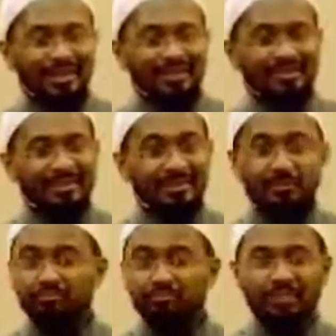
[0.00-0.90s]

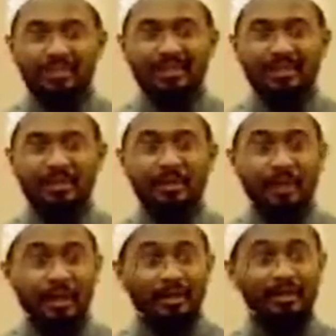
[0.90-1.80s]
that,
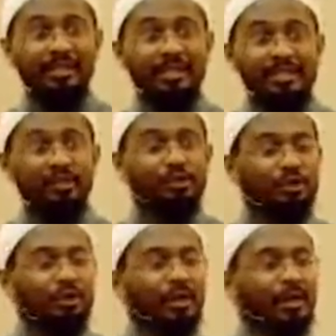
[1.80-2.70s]
the idea isn't
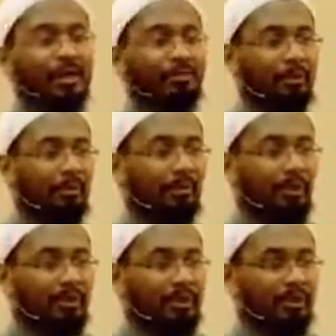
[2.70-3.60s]
to try to get people
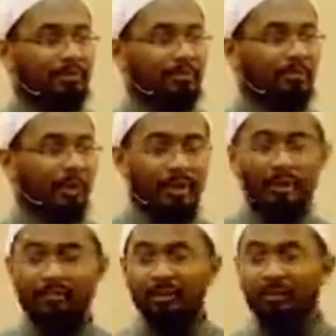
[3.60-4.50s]
punished. And
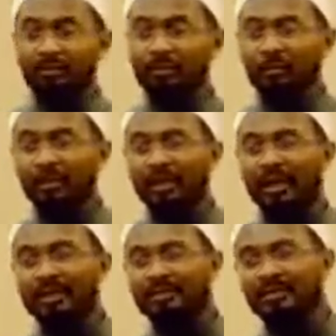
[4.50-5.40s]
even if you look
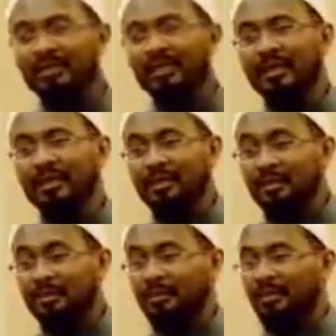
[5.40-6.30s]
at the
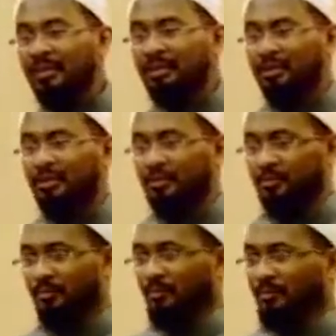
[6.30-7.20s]

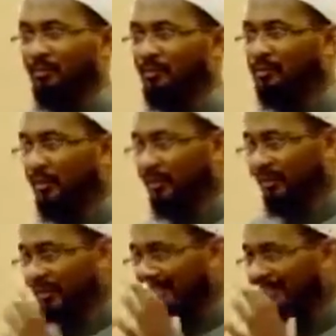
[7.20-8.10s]
stipulations
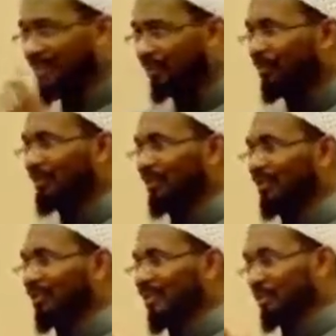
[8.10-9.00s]
for
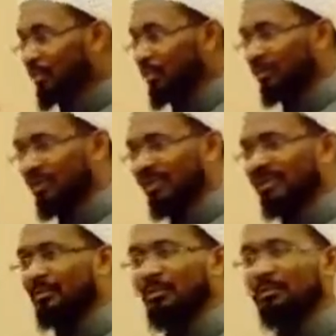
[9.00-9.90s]
establishing like proof
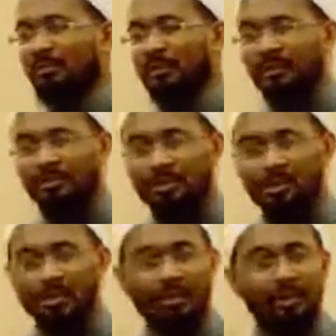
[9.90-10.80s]
that someone has committed
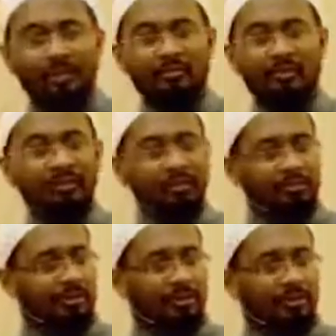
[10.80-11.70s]
zina, they're very
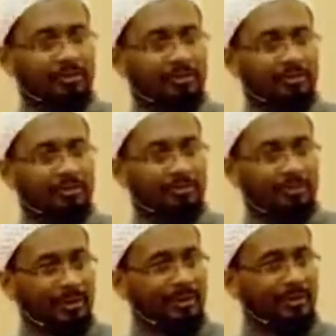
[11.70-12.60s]
difficult.
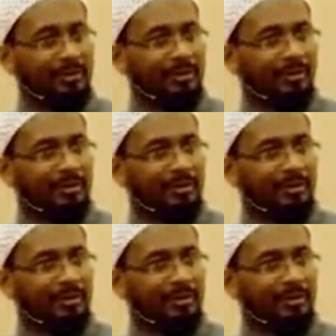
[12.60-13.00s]
Yeah?